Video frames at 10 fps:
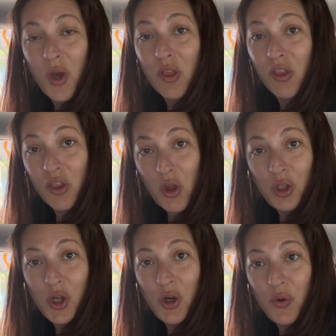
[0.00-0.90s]

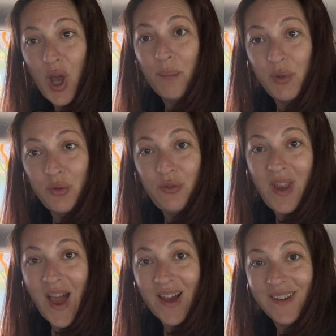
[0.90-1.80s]
solo
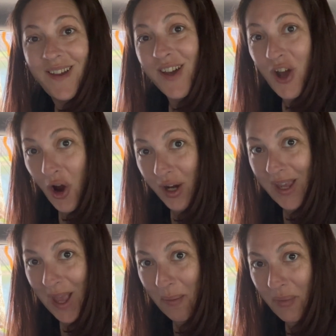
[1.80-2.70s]
boondock car
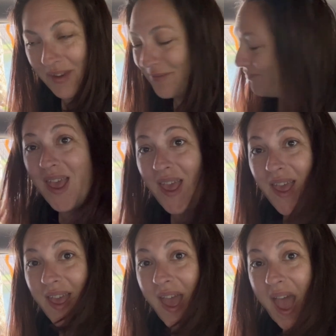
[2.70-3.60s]
camp?
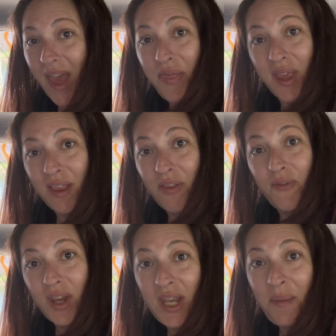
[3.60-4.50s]
I think it's
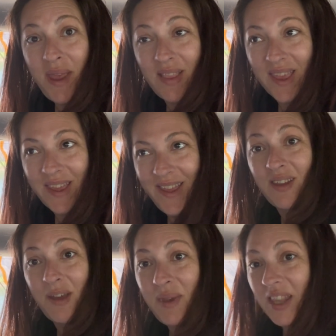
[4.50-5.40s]
freaking amazing.
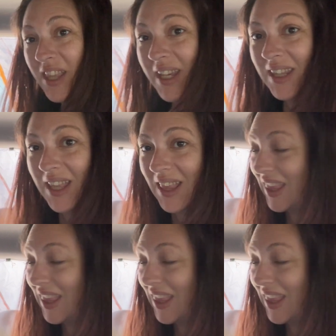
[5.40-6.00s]
I mean, look at this.